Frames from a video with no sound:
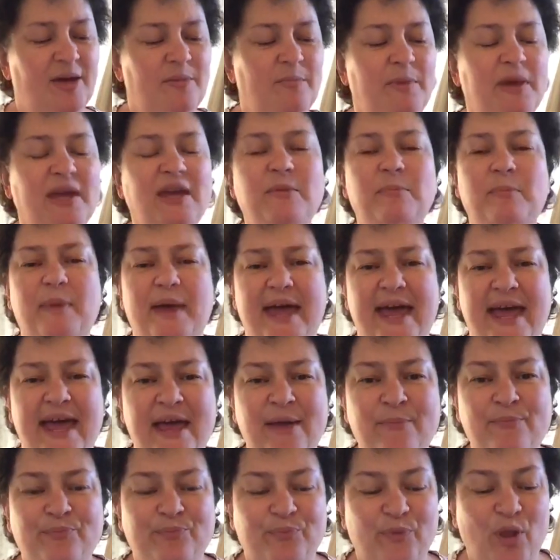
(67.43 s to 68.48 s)
Big Bear
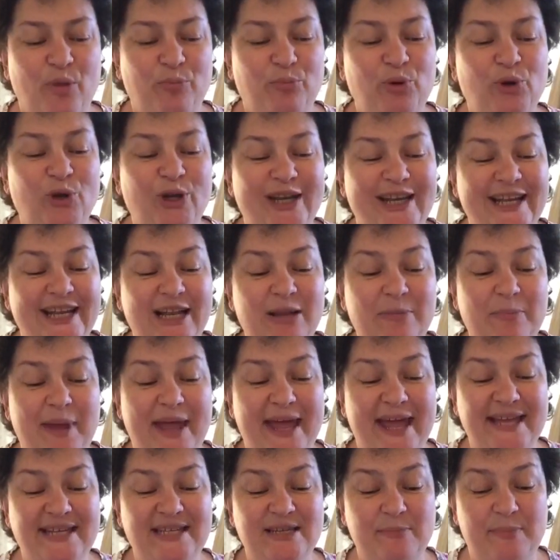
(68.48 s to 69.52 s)
put Little
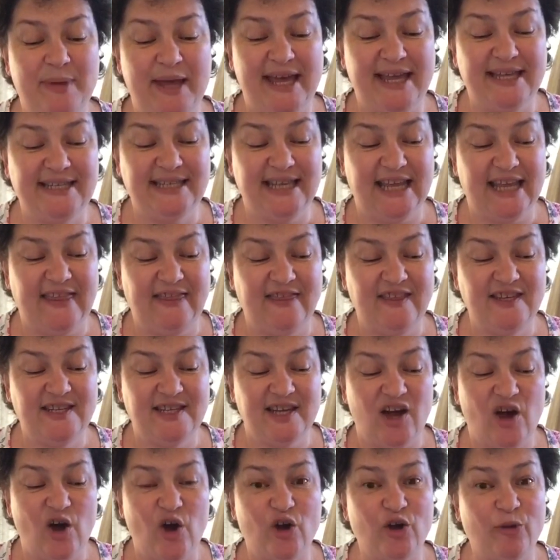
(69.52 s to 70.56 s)
Bear to bed in the
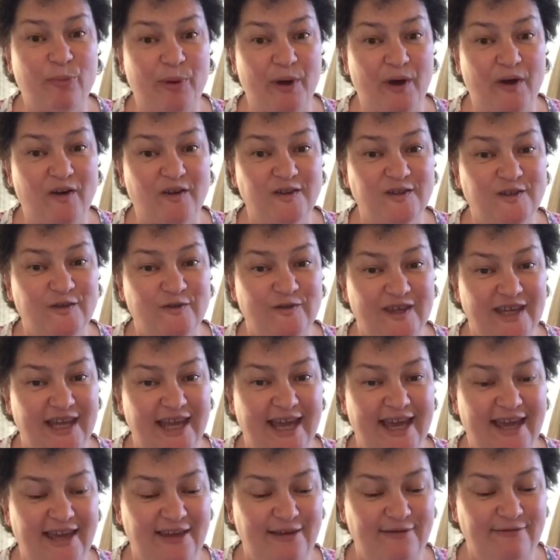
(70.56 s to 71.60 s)
dark part of the
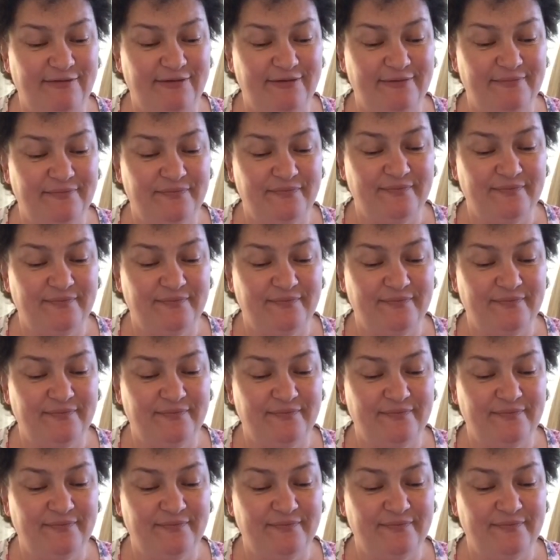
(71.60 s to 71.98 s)
cave.